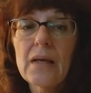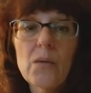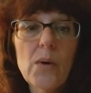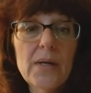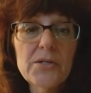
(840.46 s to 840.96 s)

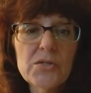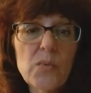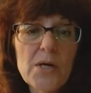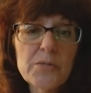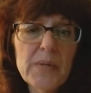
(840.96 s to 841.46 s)
want to just
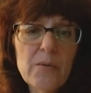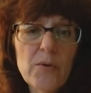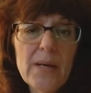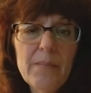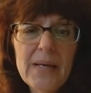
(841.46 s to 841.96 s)
watch my
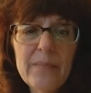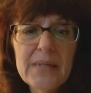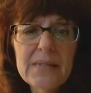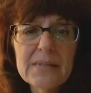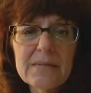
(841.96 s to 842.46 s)

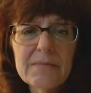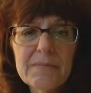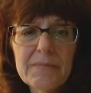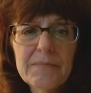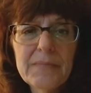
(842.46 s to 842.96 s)
grandbabies
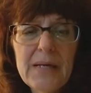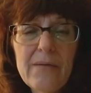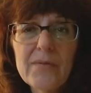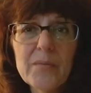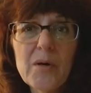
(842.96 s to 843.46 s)
have them